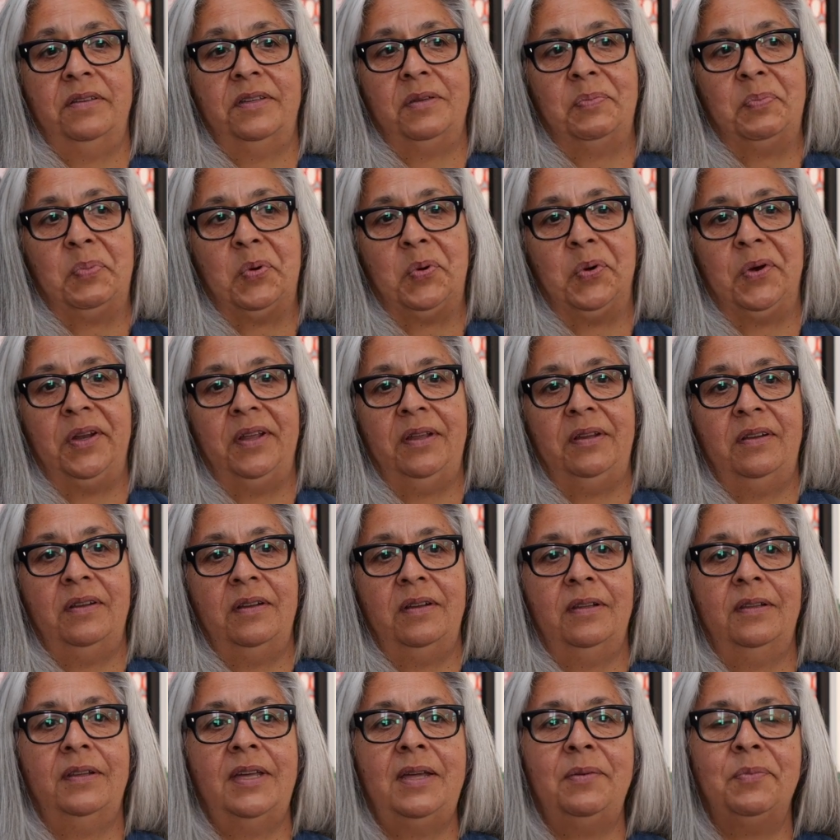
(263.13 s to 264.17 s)

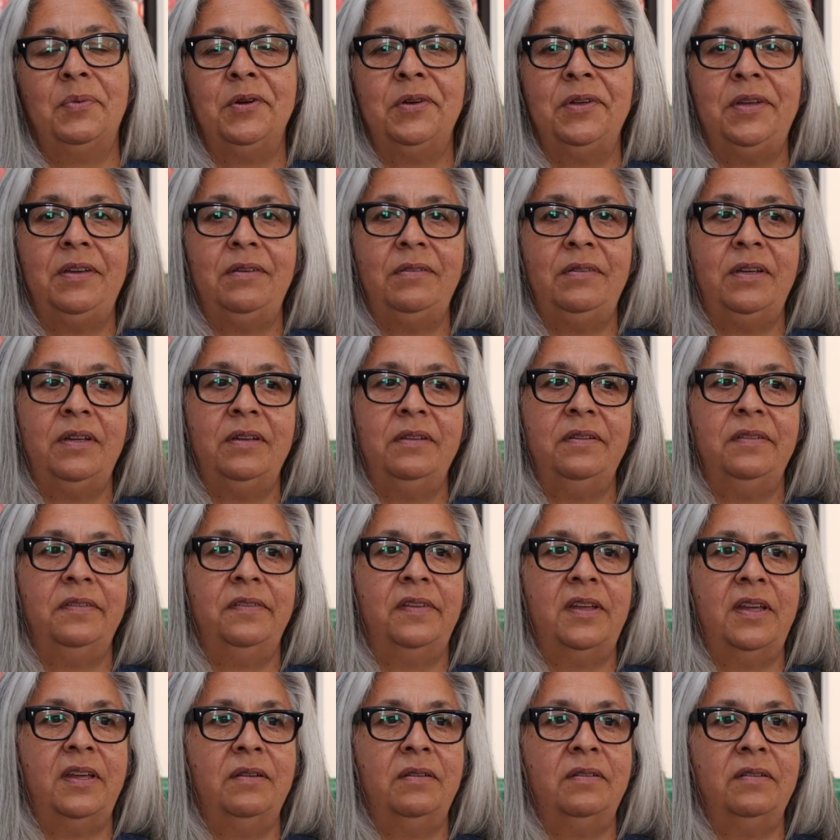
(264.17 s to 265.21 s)
supported labor
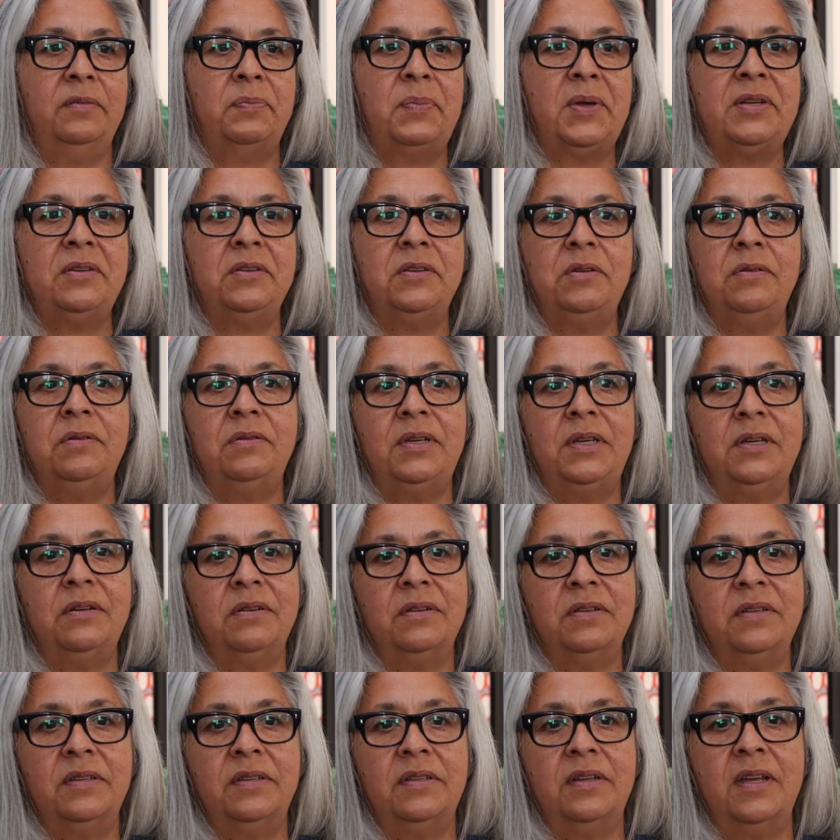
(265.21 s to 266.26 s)
unions and spent two
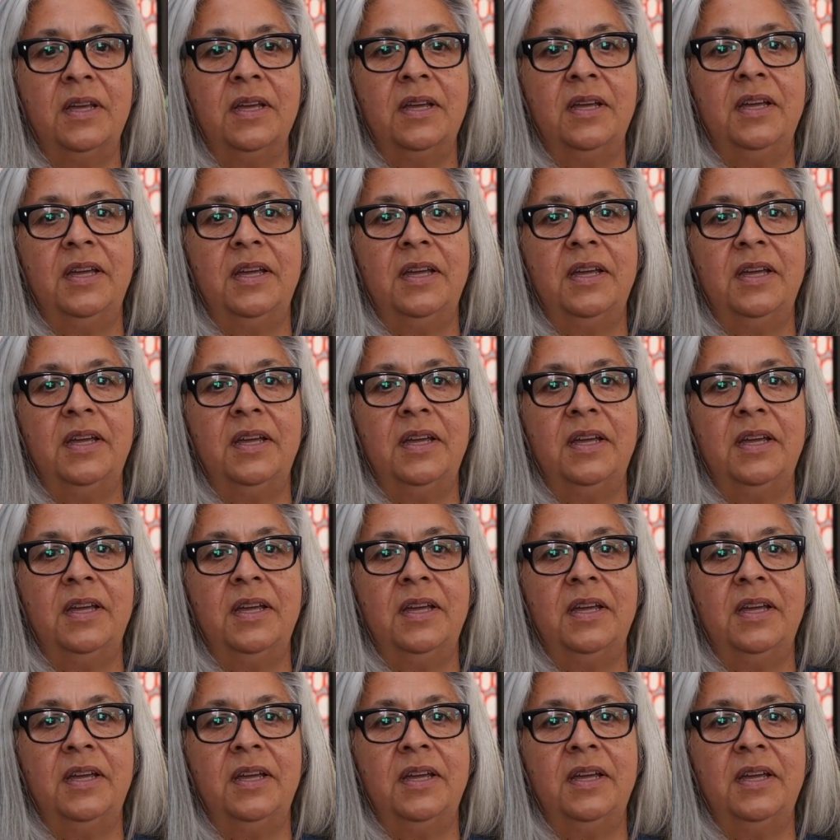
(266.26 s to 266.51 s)
years